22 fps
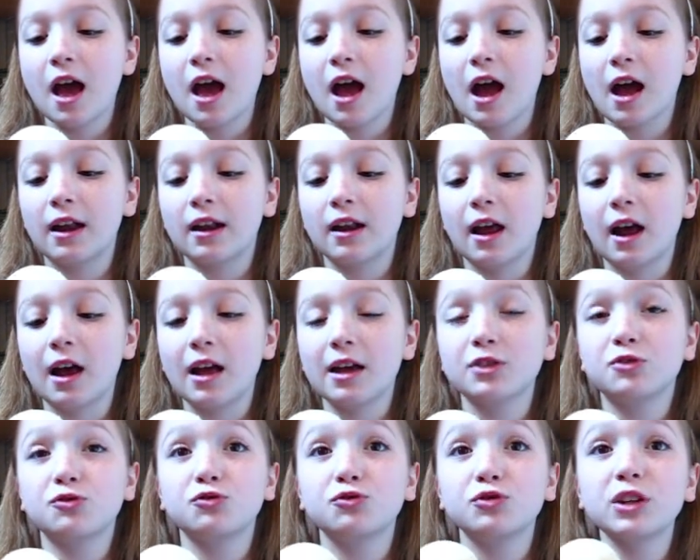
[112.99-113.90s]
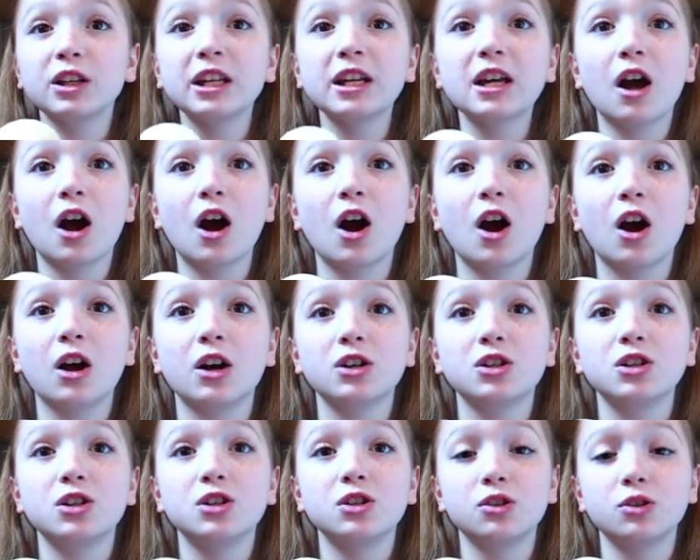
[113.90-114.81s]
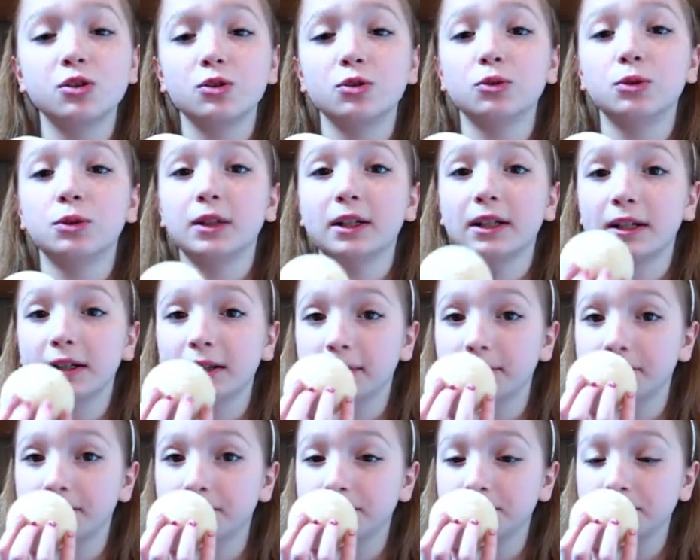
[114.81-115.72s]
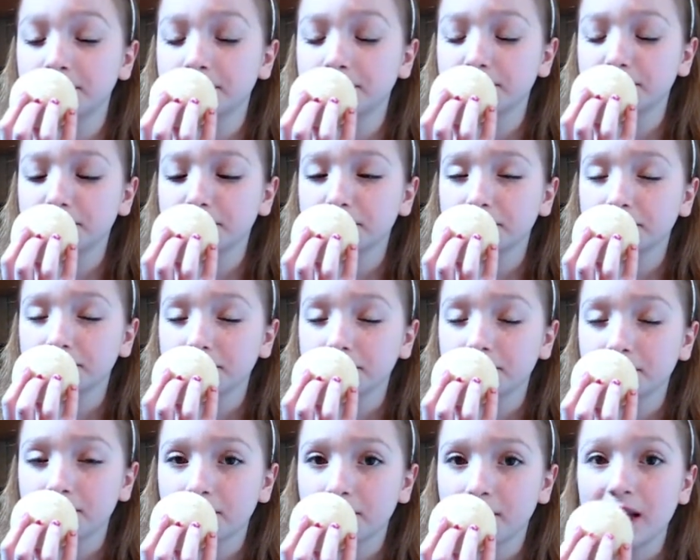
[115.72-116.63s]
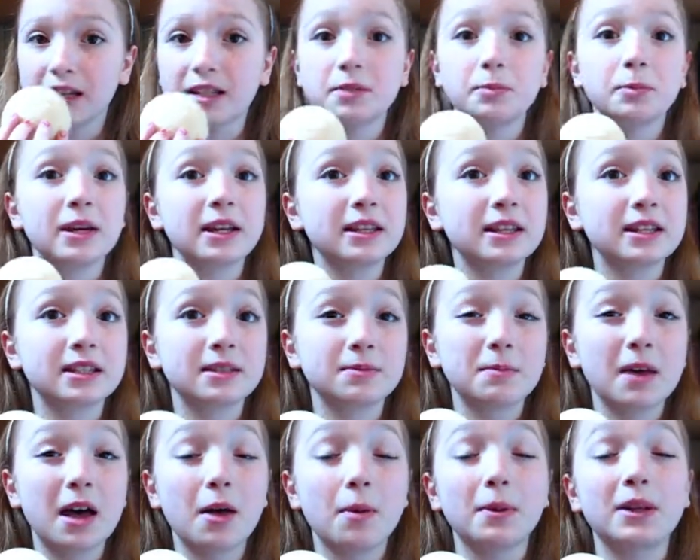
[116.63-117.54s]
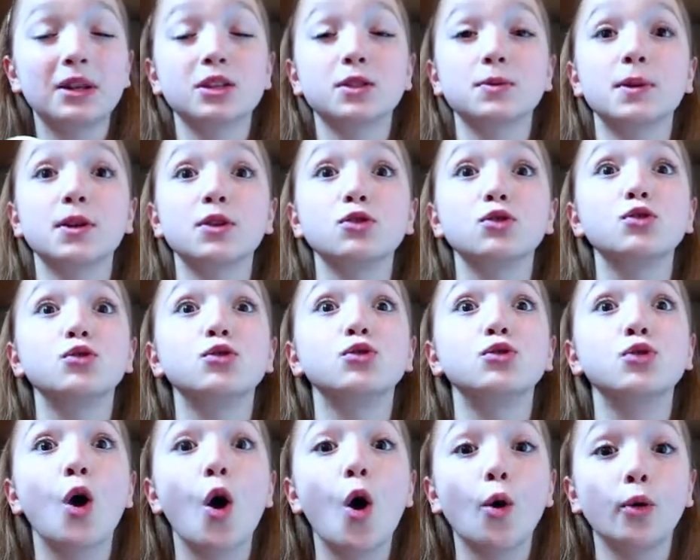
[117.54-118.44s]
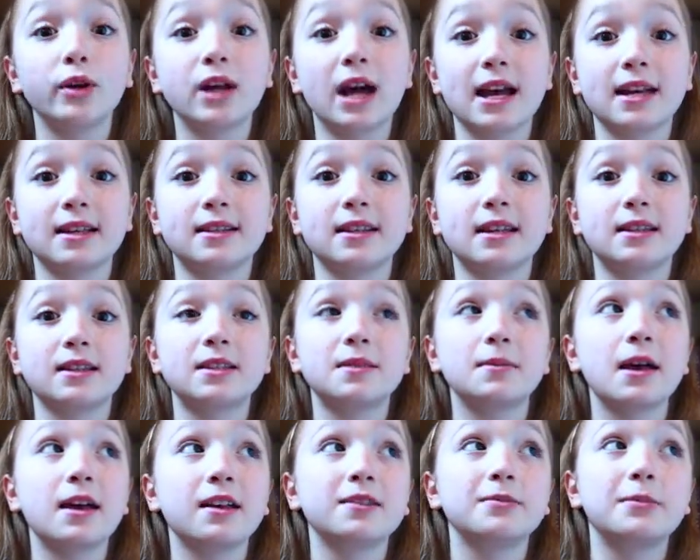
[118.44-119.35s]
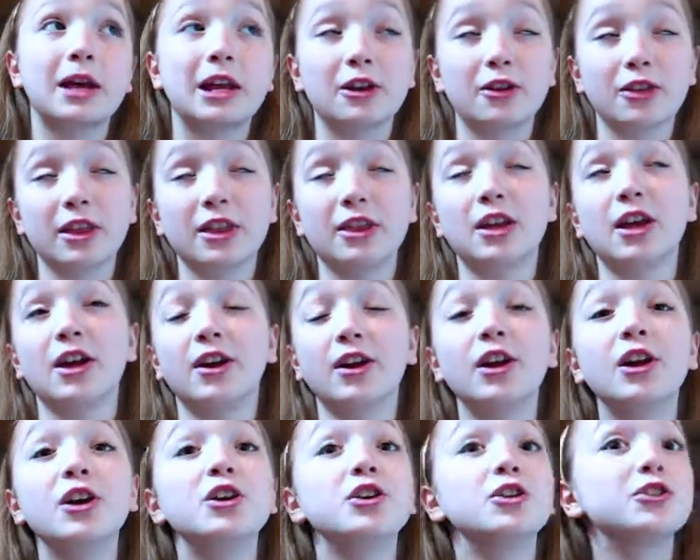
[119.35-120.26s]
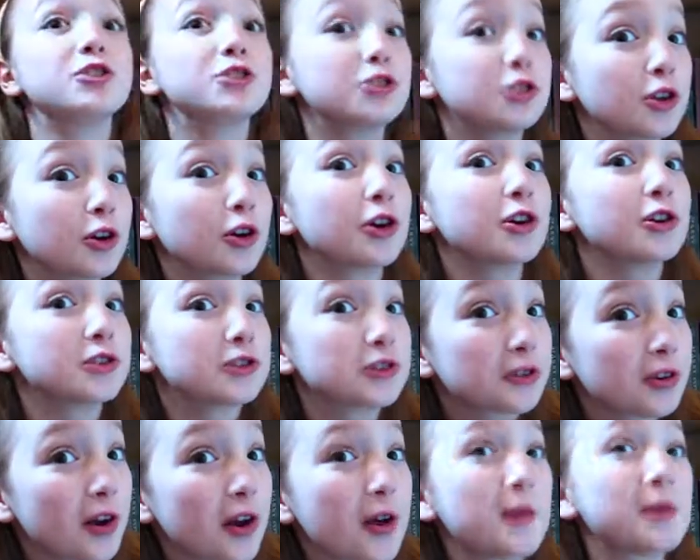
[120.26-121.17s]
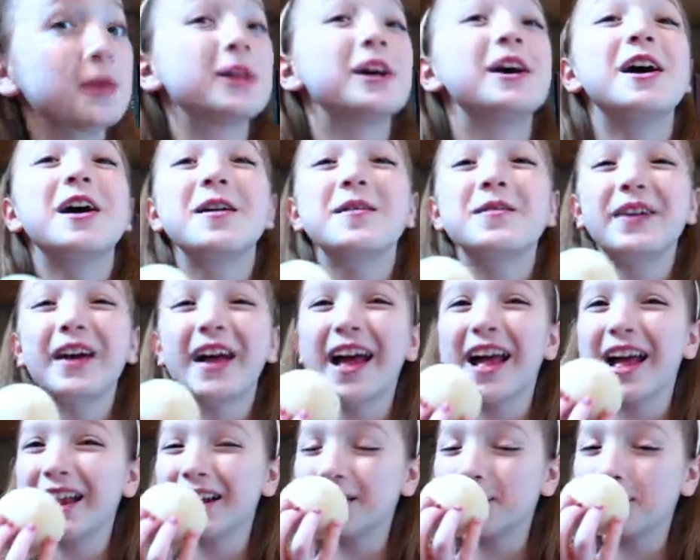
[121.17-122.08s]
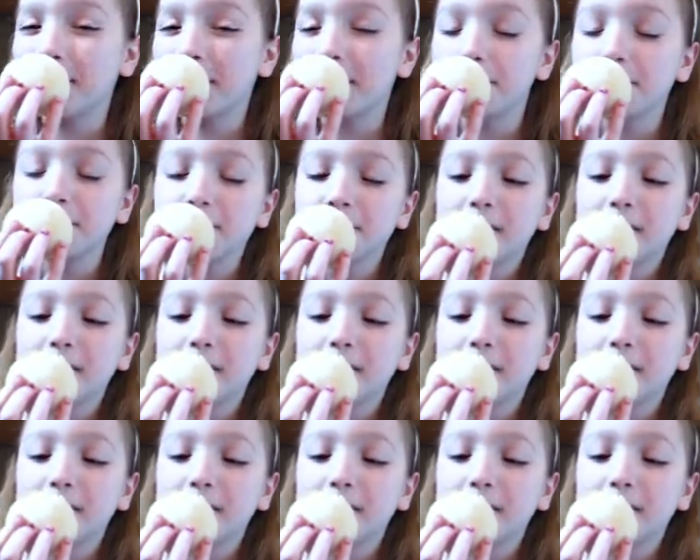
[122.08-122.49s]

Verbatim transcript: And it's really hard to um, explain the smell, but it smells so nice. It smells better than the sugar scrub. But anyway,